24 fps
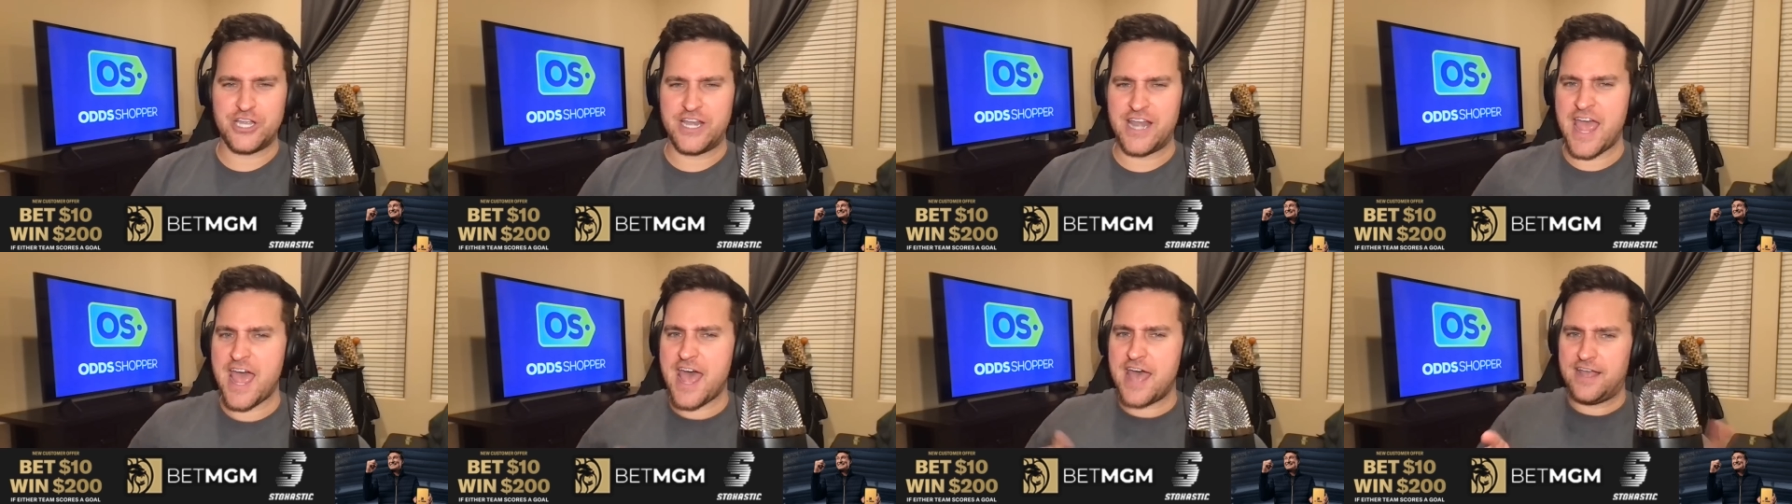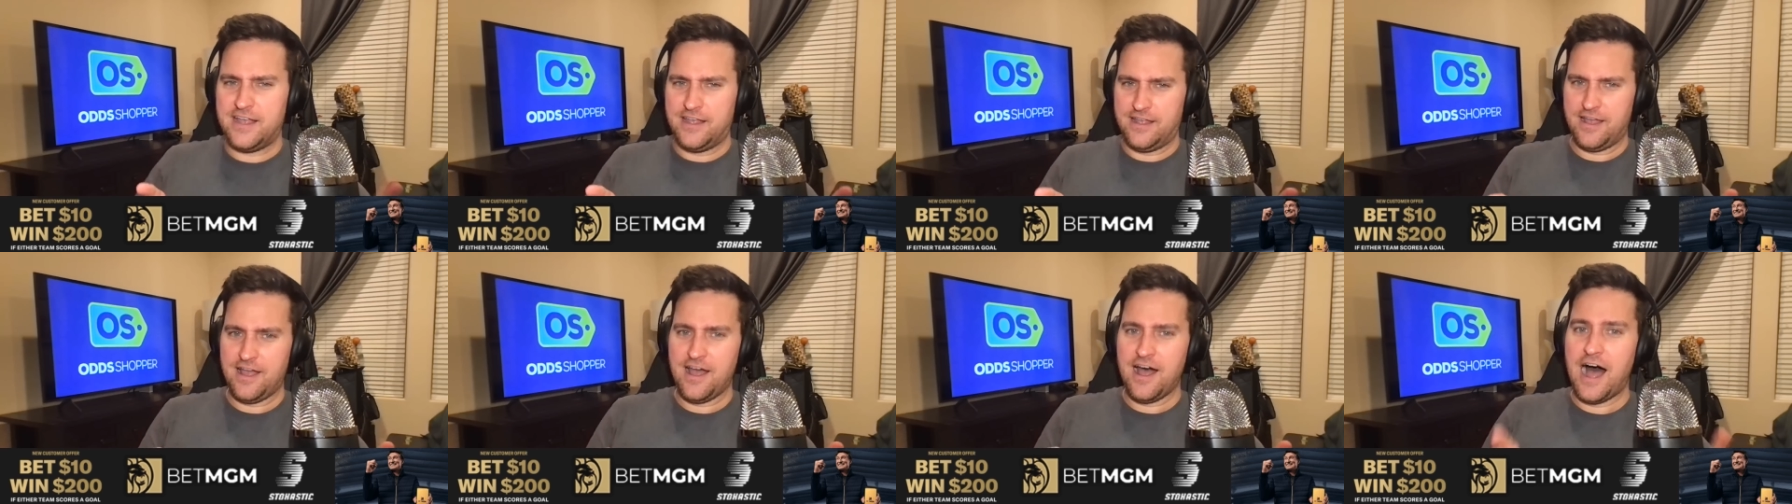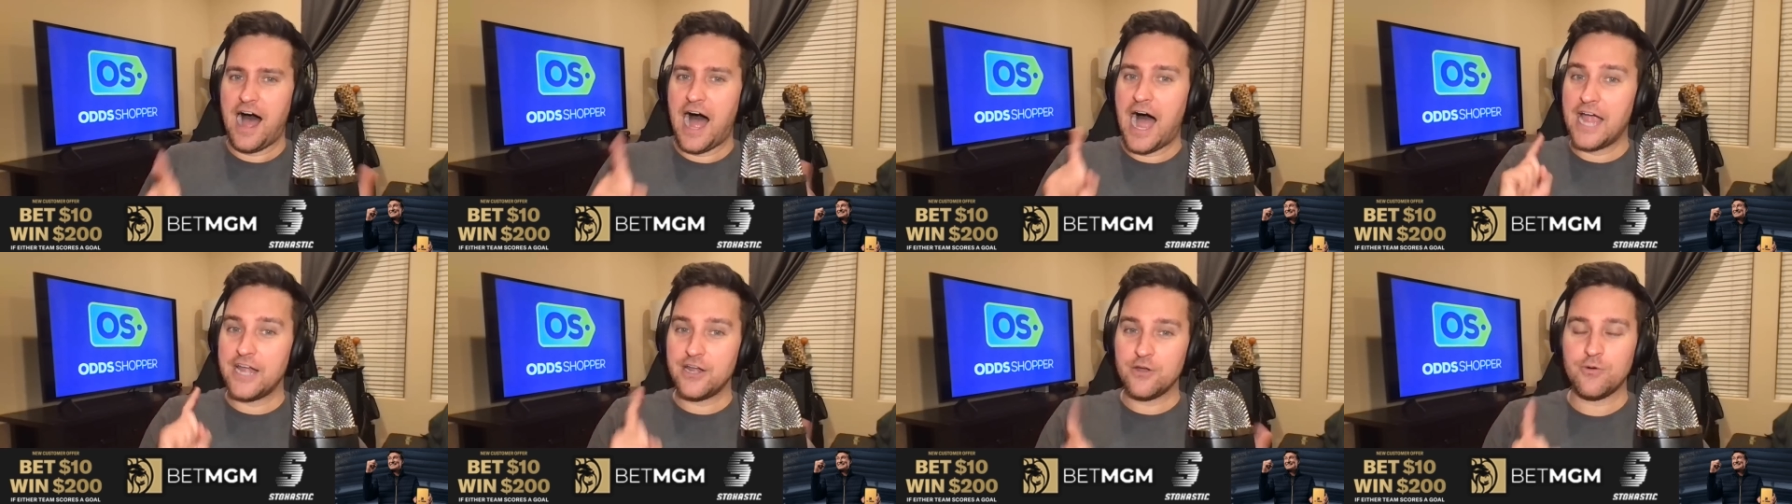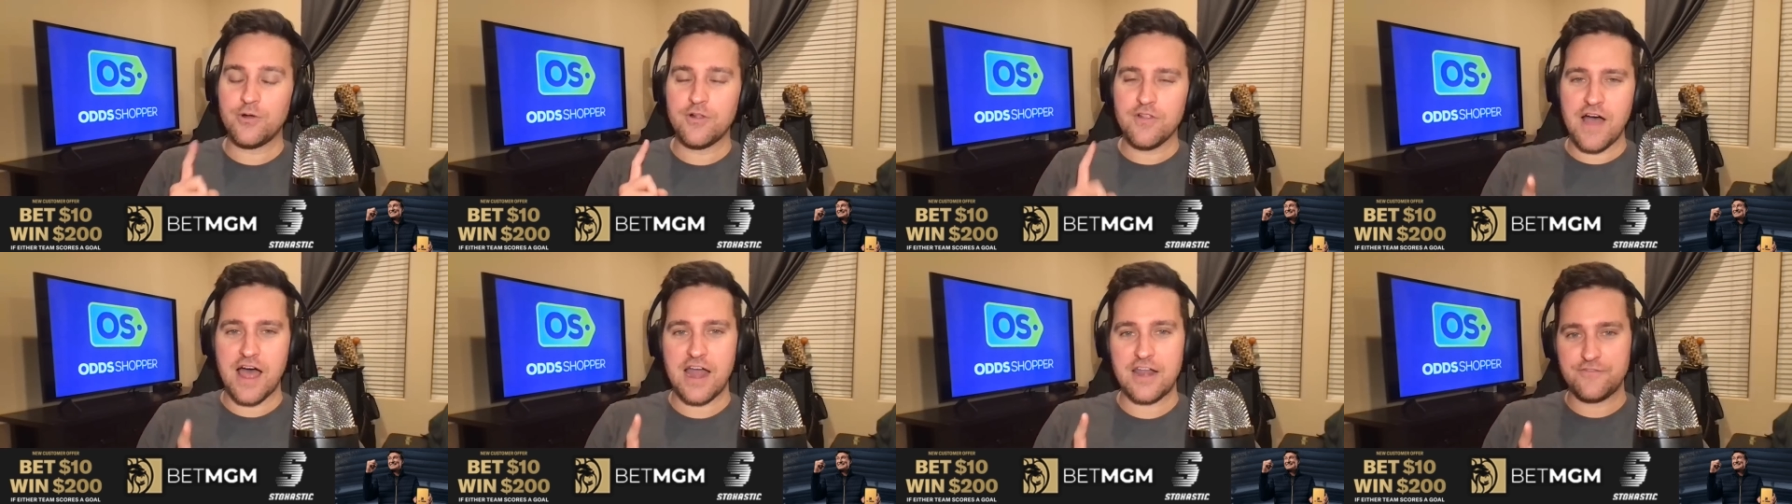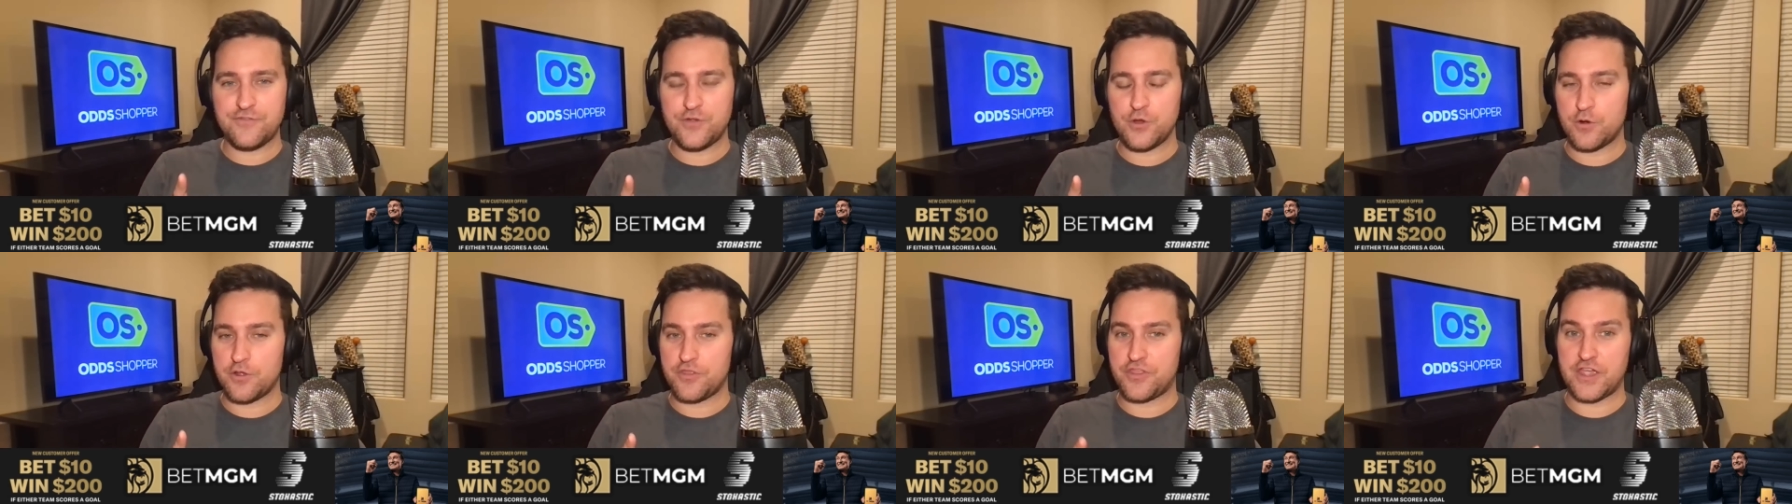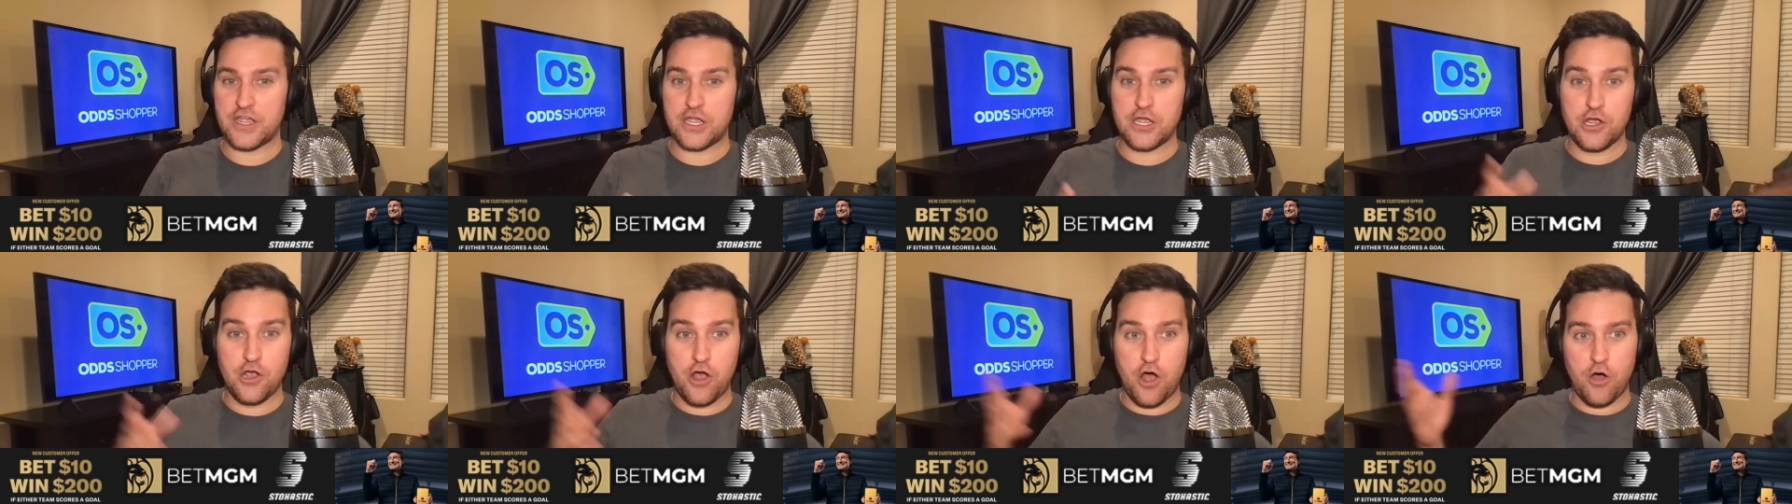And hey, I know a lot of you are
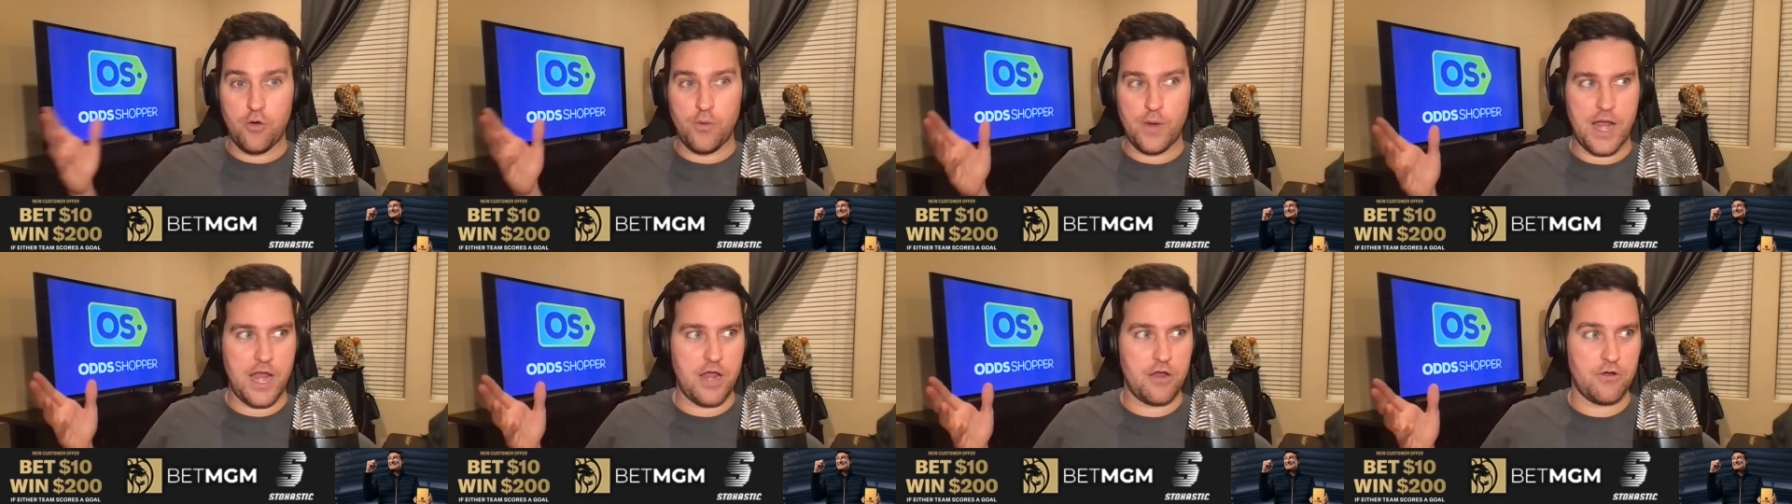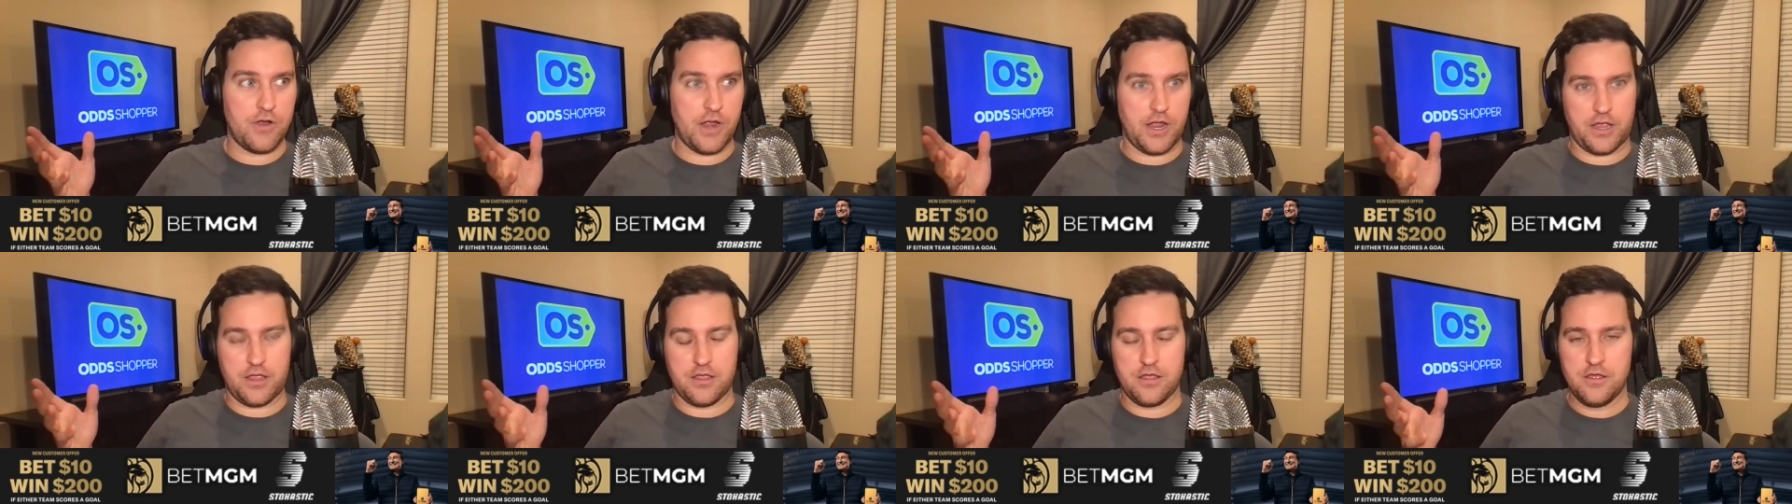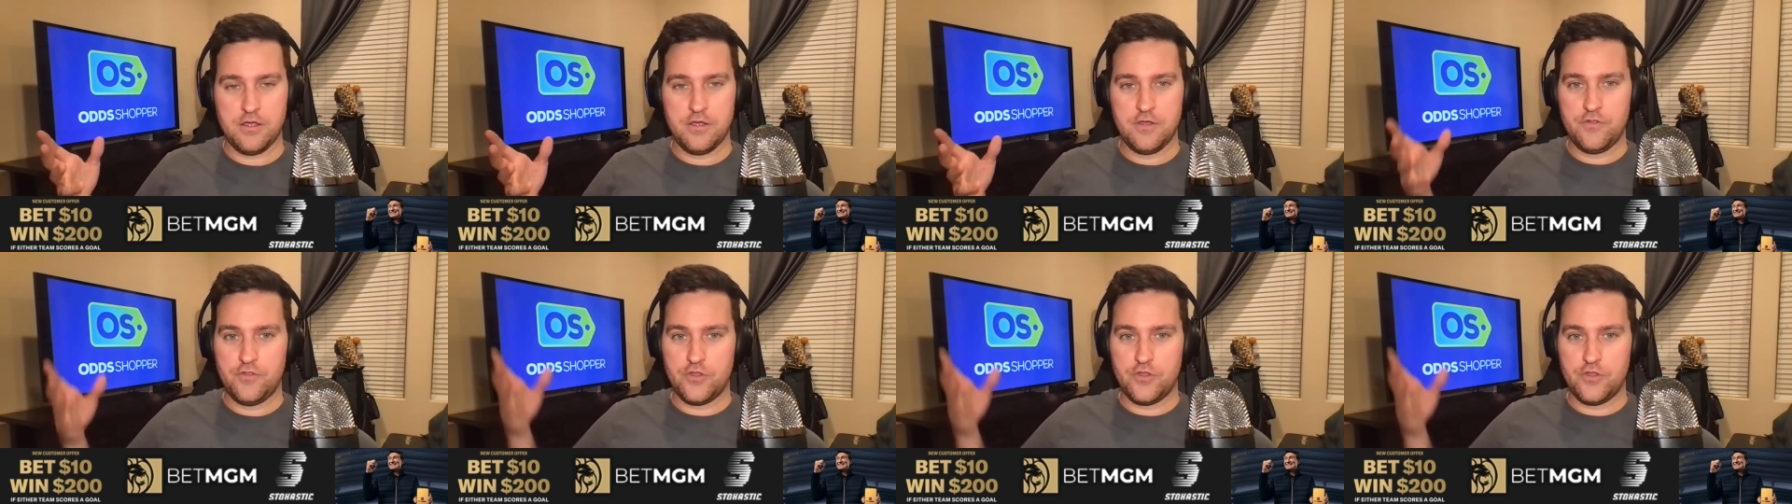thinking, "Oh, Eric."